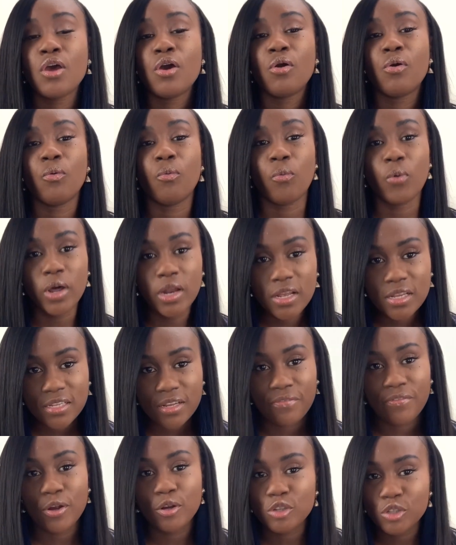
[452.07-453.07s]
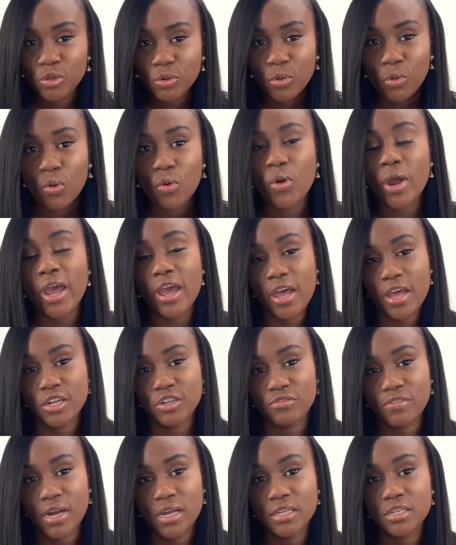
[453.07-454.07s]
What is a virtual
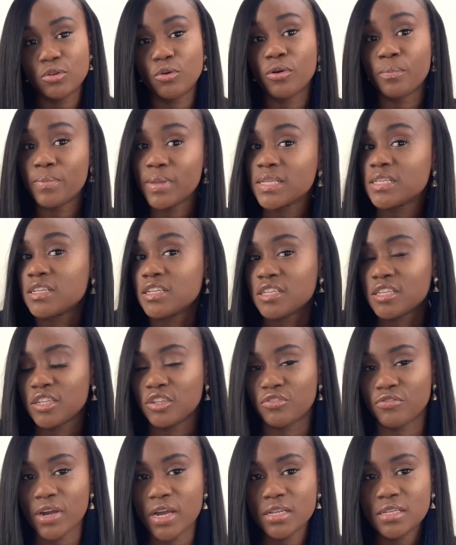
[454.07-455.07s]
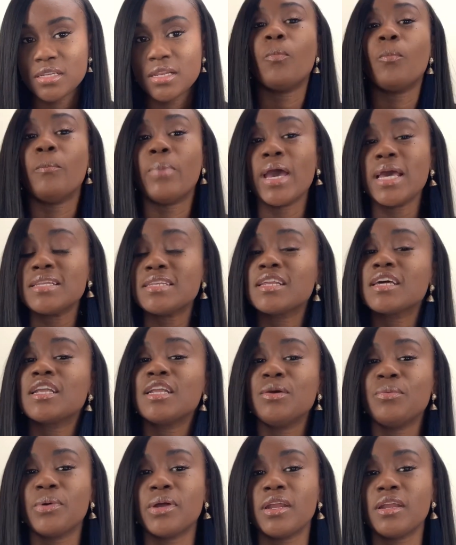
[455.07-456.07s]
address or business address? Basically
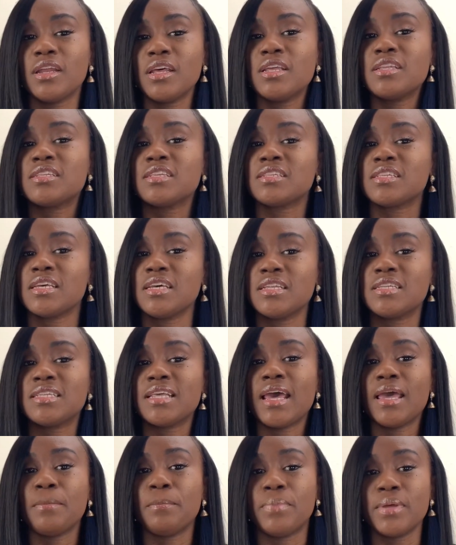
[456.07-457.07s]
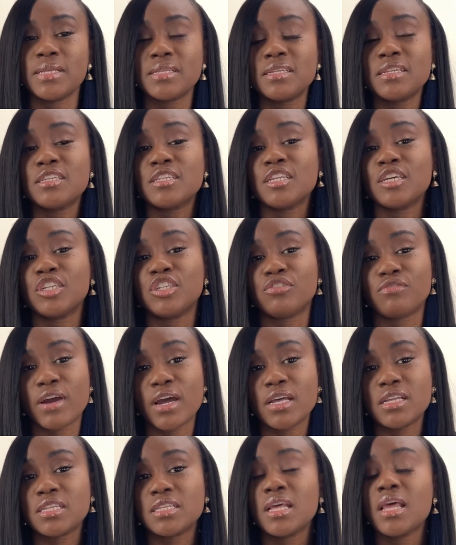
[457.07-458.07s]
what it is it's a business
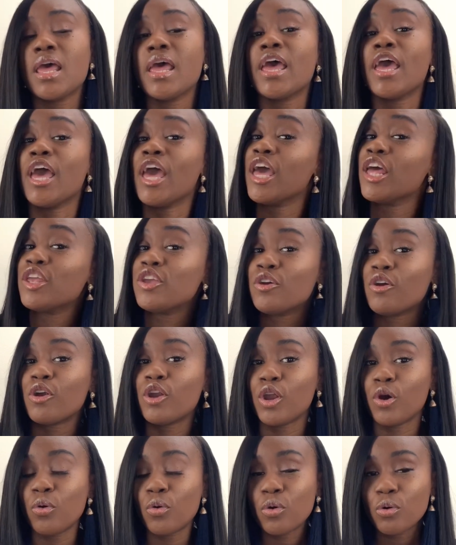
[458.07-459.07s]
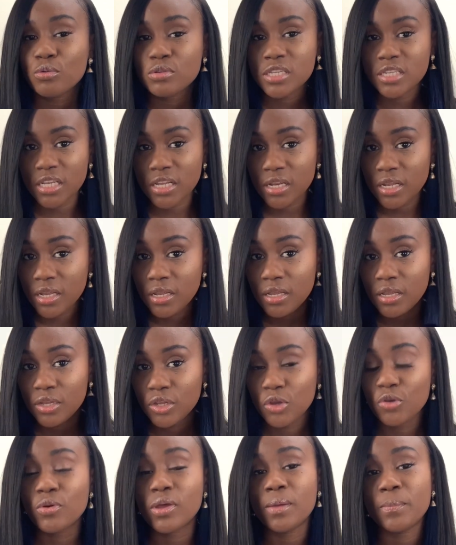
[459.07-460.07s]
address in your local city.
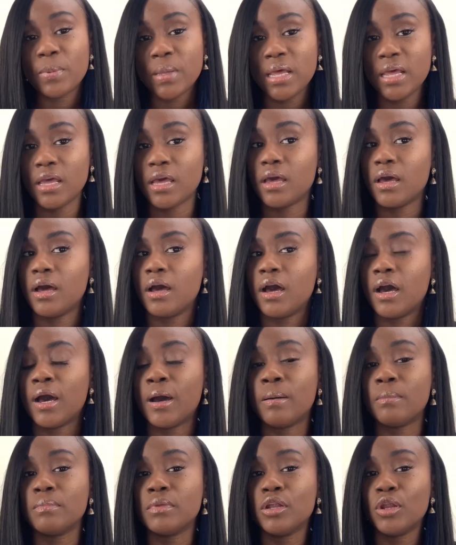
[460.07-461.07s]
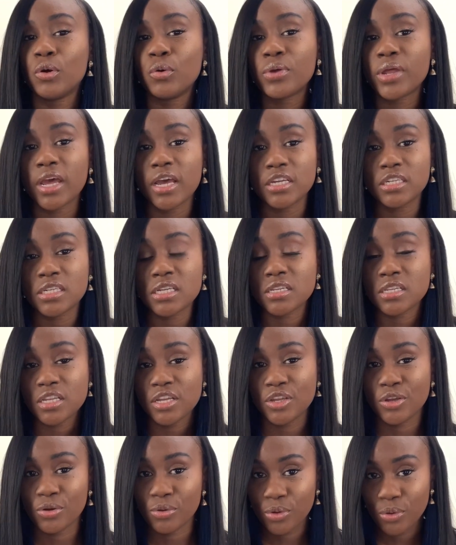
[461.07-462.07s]
You can pick locations in
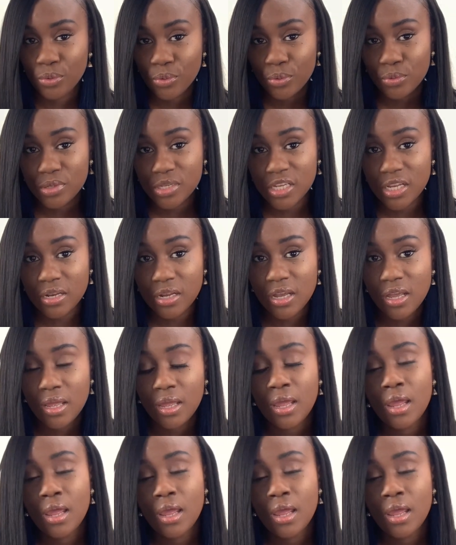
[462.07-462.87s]
your local city